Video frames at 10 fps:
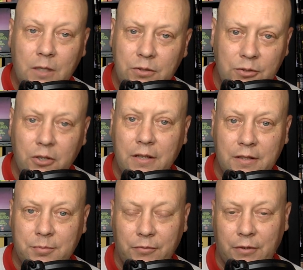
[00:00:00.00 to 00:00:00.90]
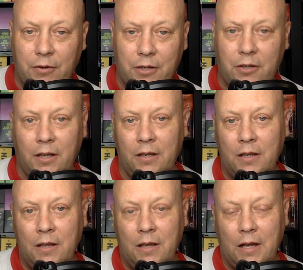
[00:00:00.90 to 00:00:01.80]
who's good in this movie, very good.
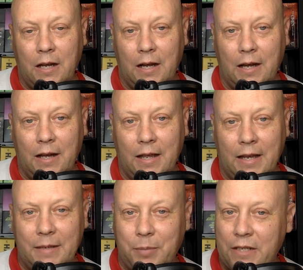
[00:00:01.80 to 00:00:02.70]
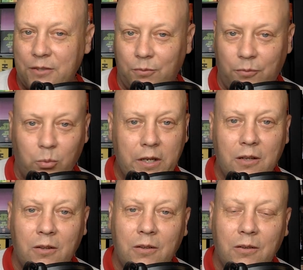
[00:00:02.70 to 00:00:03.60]
But he's a
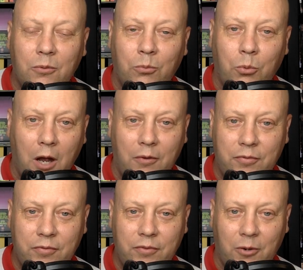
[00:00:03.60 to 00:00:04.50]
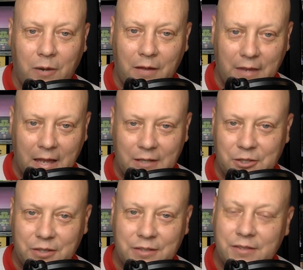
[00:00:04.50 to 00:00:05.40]
real rough around the
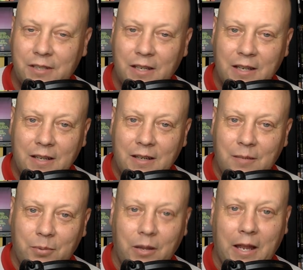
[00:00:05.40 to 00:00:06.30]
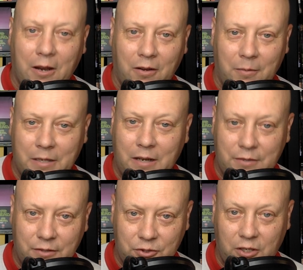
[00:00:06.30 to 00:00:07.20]
edges player. I mean,
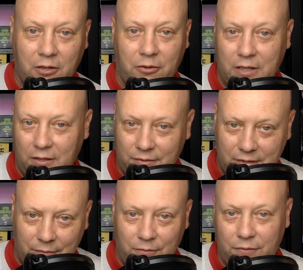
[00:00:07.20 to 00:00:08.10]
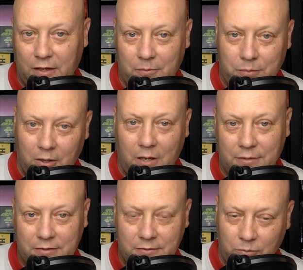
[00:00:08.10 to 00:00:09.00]
obviously Shaquille O'Neal, 7 feet
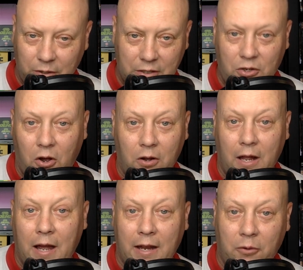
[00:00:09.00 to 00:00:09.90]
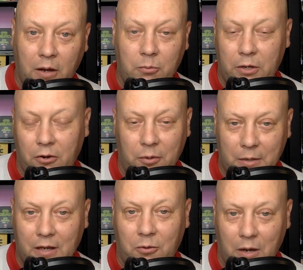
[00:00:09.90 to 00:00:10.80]
plus, really tall guy, great, we know, to
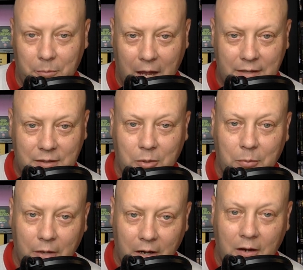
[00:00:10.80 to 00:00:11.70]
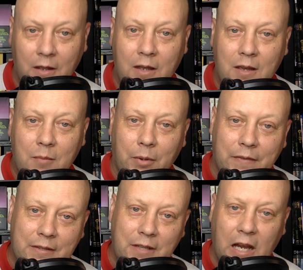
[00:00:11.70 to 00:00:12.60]
be a great basketball player, but
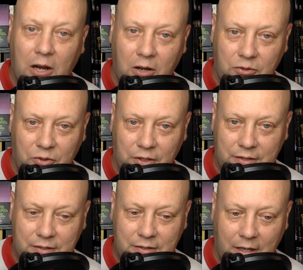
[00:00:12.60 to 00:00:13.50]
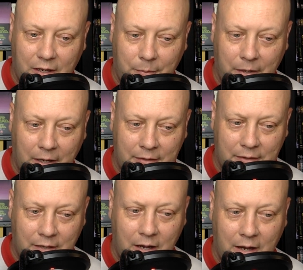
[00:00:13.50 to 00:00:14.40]
this character is set up as a
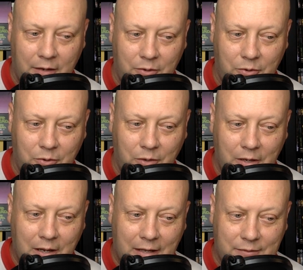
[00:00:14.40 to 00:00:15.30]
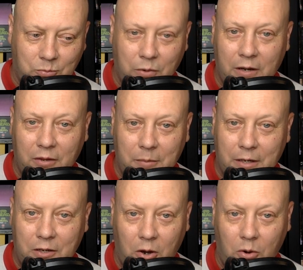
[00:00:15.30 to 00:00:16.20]
guy who has rarely
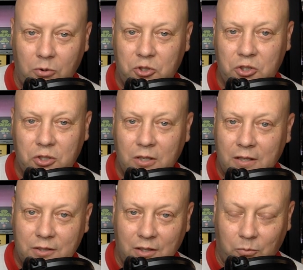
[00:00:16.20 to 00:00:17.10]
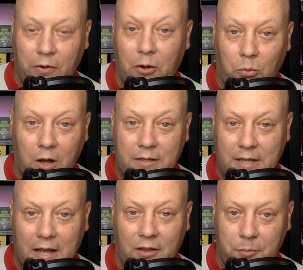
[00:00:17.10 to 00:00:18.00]
been coached, very raw
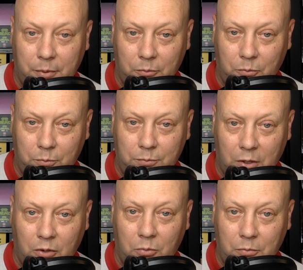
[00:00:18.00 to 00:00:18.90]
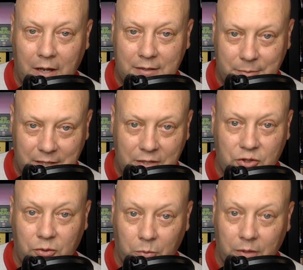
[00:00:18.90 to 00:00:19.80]
talent, but, you know, has the
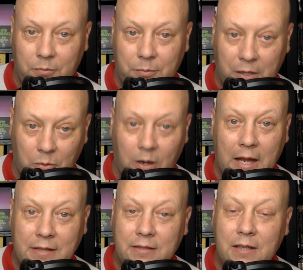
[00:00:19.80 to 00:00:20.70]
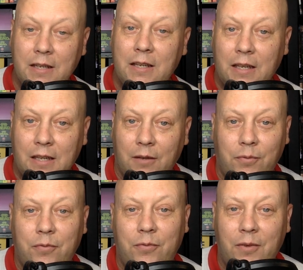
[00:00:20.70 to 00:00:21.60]
potential to really be great
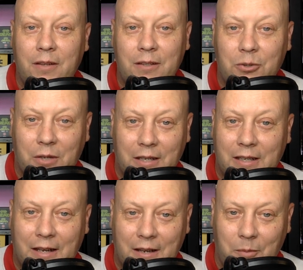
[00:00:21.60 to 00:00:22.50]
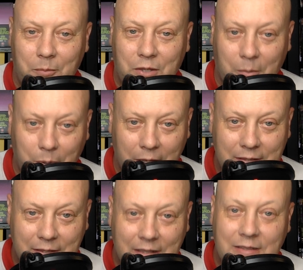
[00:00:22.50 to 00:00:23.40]
if you can get him to the
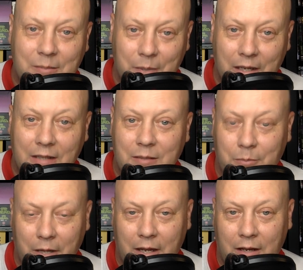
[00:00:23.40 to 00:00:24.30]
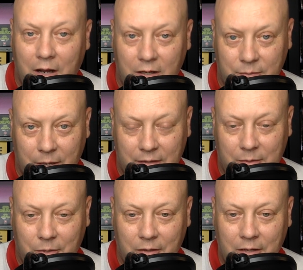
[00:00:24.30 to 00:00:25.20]
place he needs to be to play college
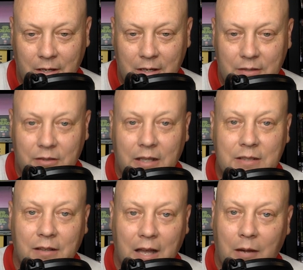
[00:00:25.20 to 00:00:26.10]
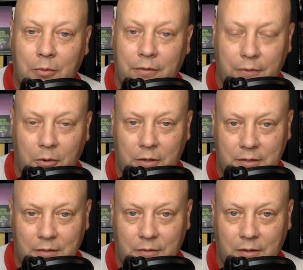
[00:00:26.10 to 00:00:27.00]
basketball. So that's a lot of what the
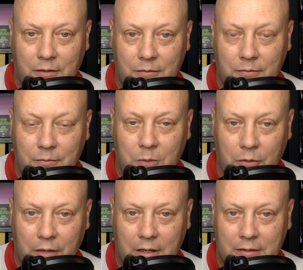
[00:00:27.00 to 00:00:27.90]
focus of the movie